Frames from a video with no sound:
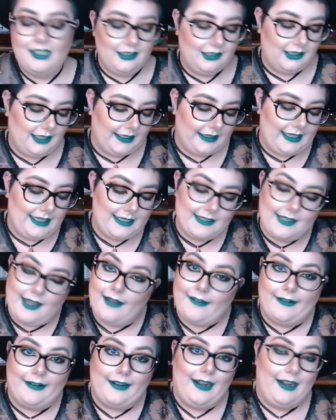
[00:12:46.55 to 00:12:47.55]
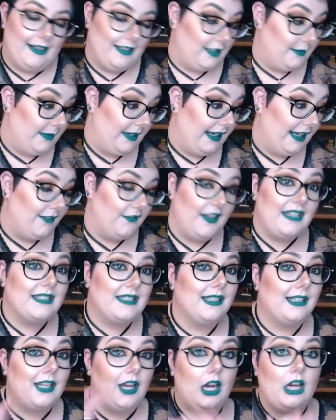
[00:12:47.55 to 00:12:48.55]
Like, that's not a con to me. If that's a
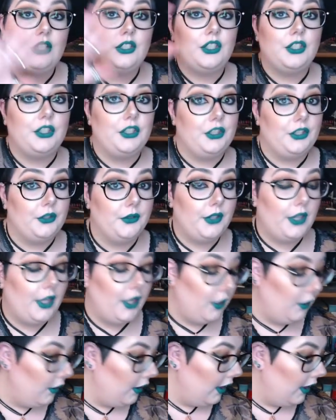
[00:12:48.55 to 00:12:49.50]
con to you, though,